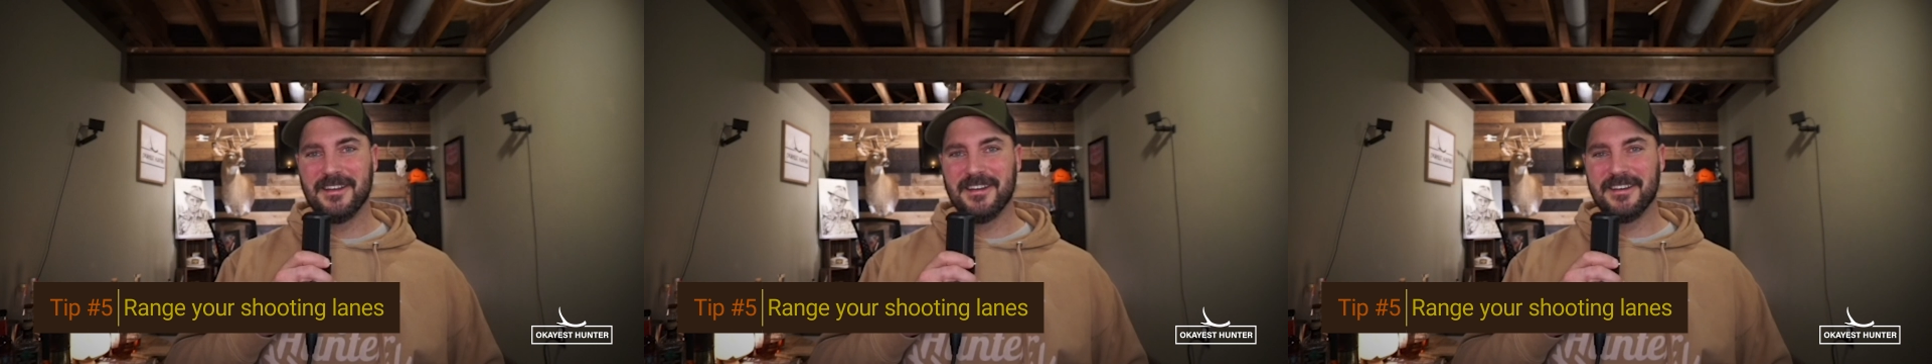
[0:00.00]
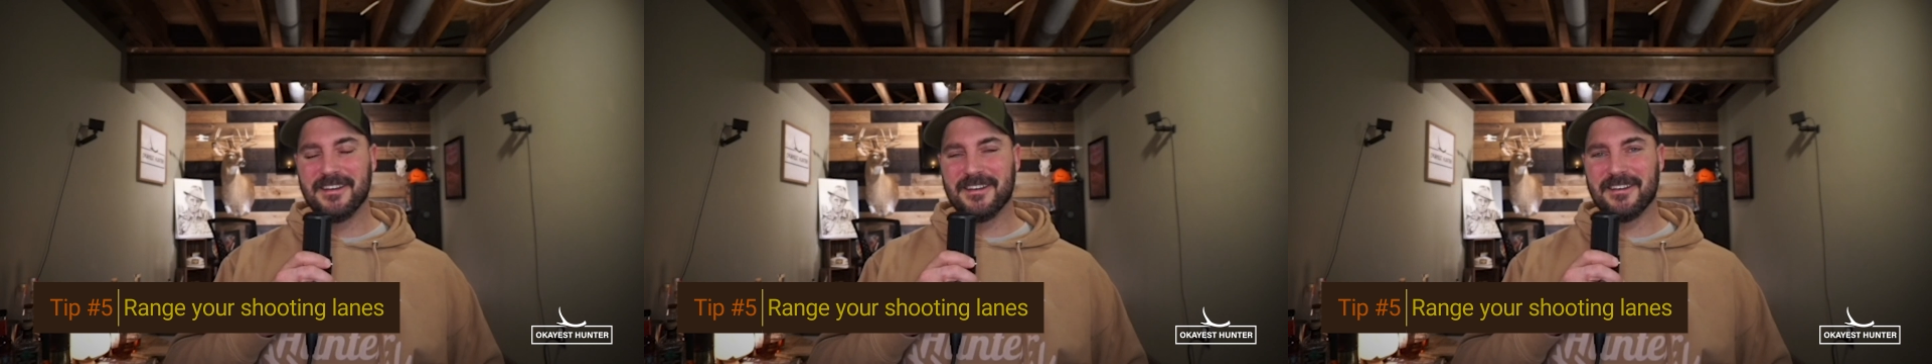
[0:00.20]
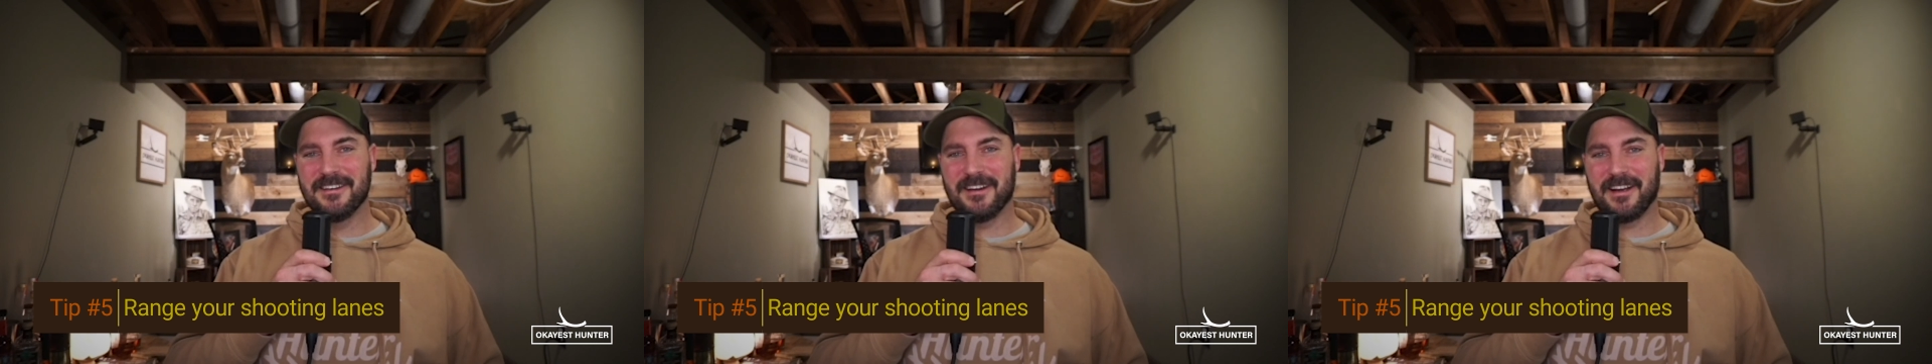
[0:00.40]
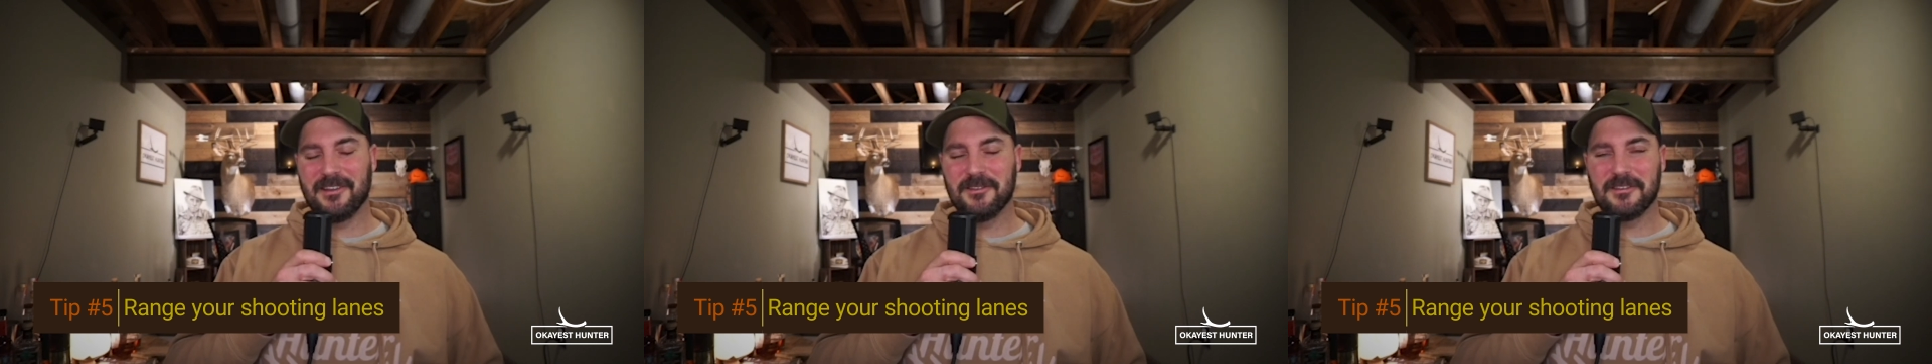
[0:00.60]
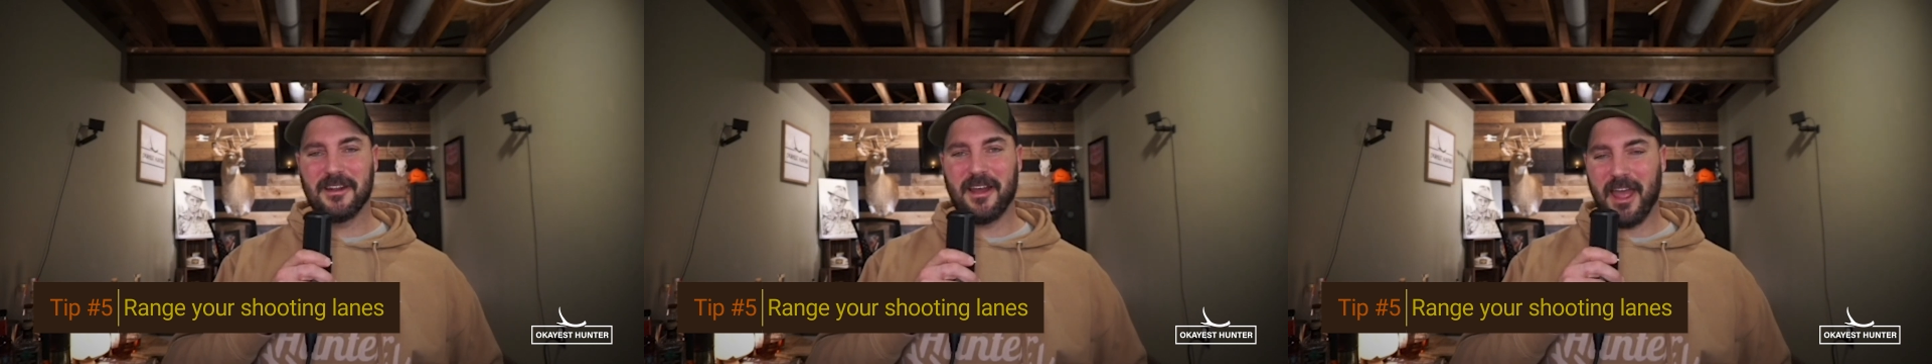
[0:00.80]
I
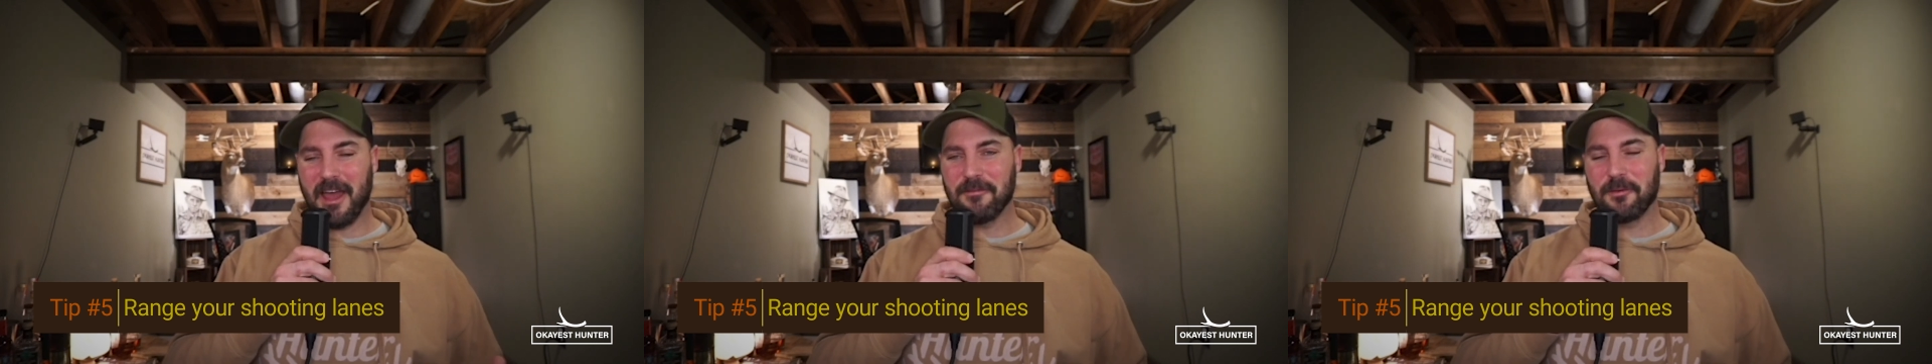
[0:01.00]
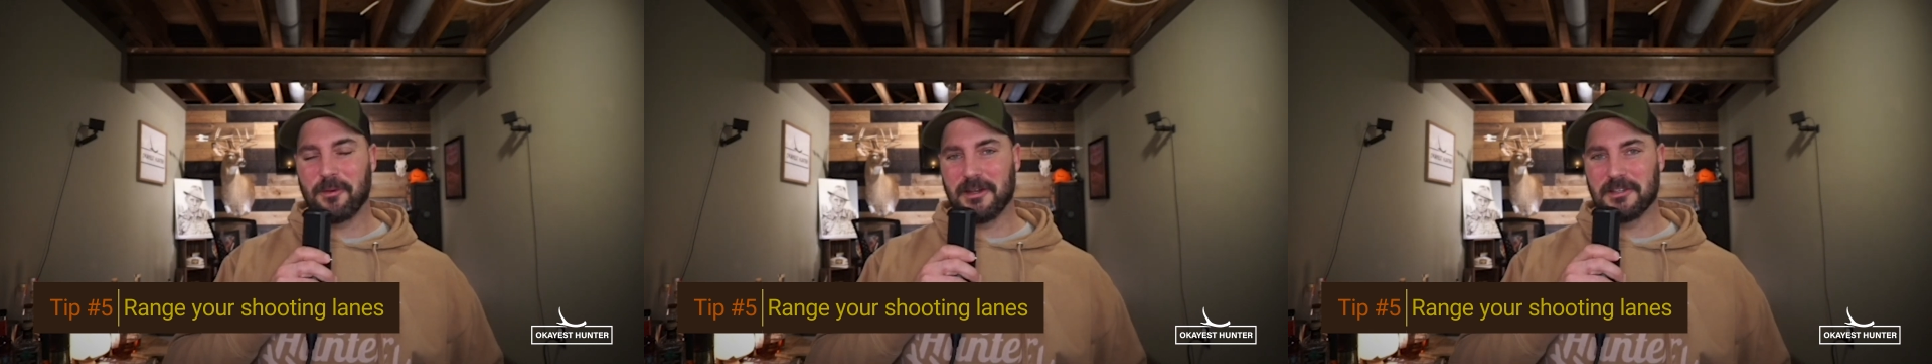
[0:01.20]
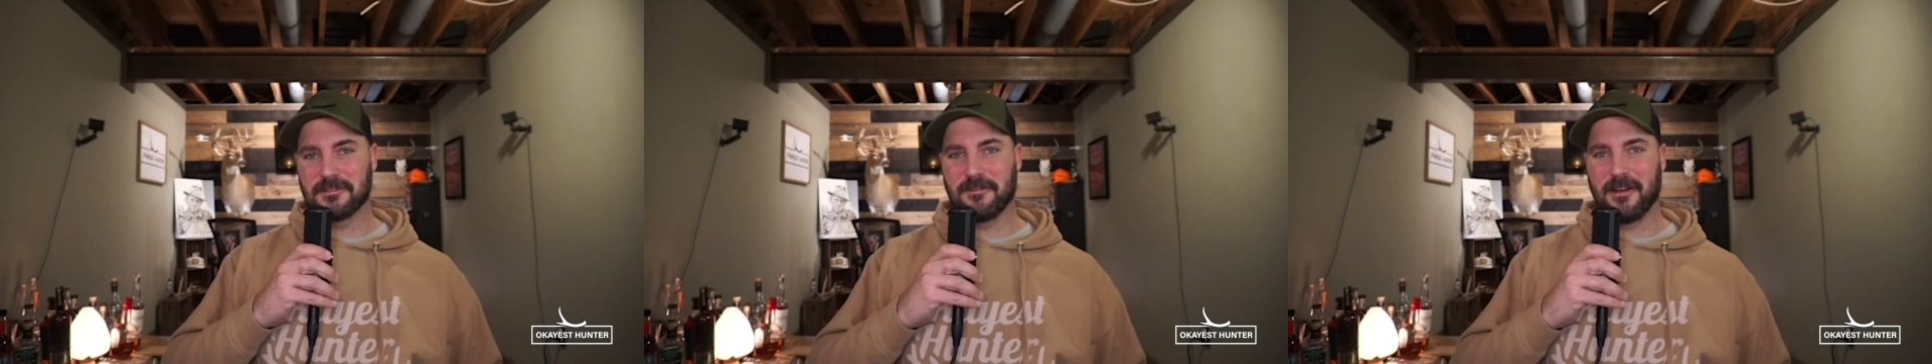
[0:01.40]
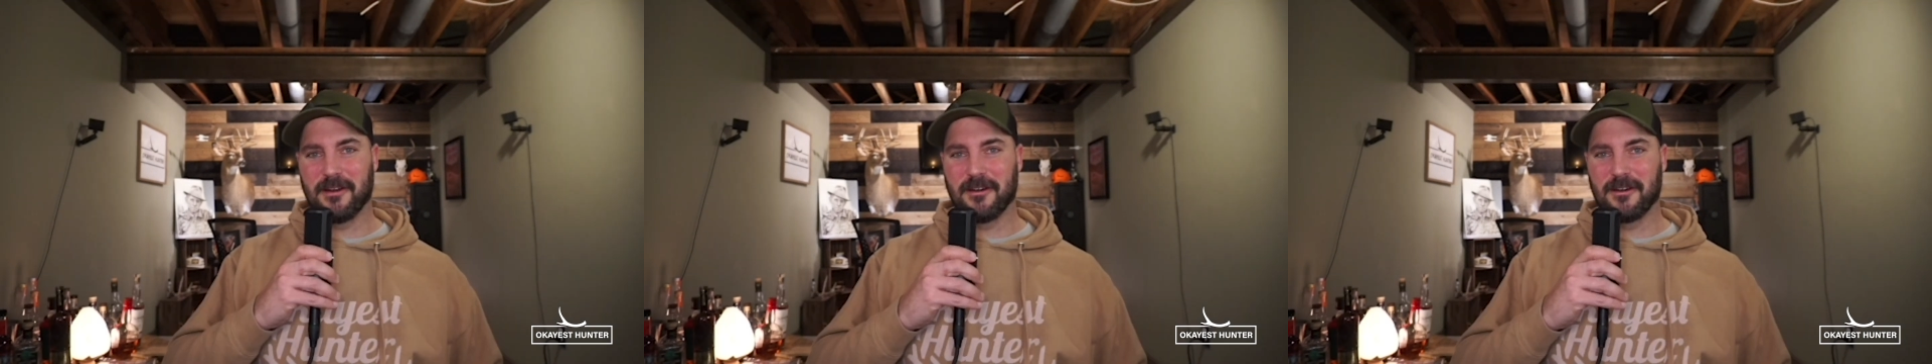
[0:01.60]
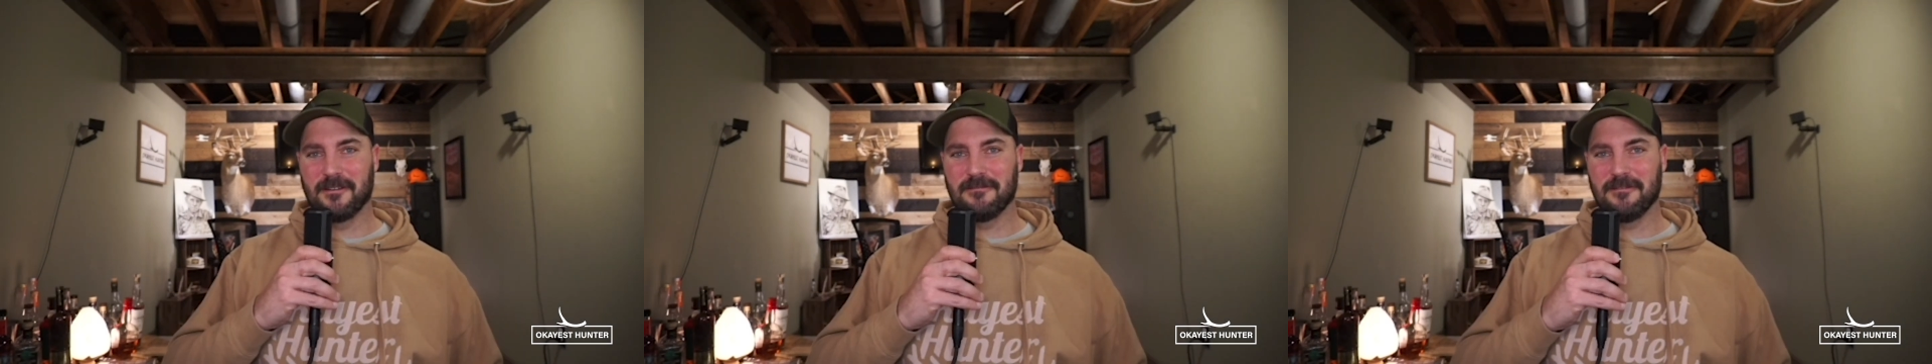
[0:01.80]
used to not have a
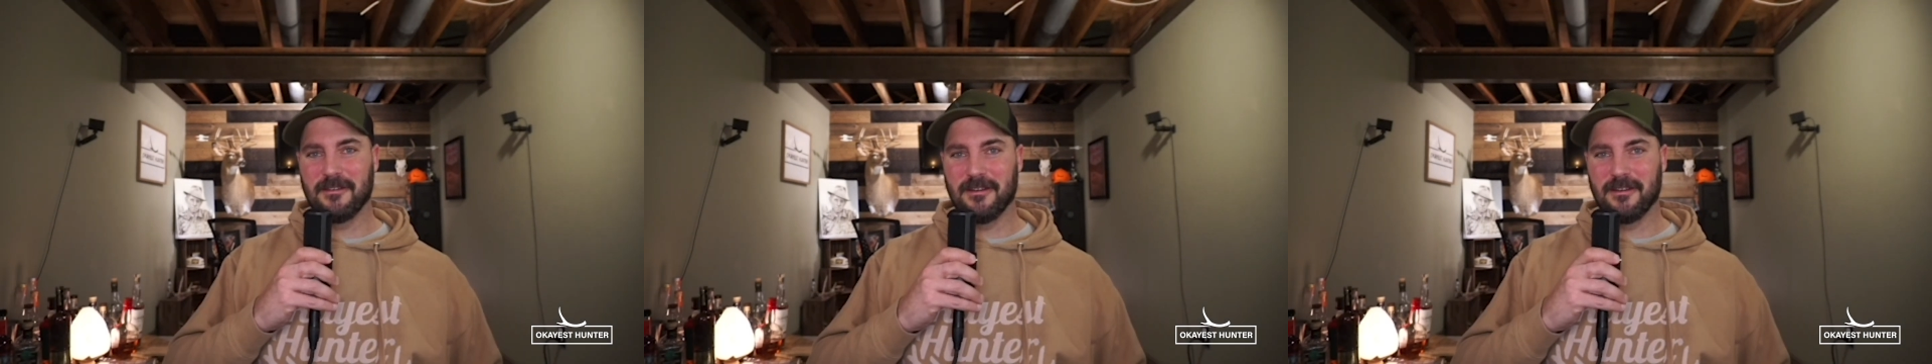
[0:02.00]
rangefinder.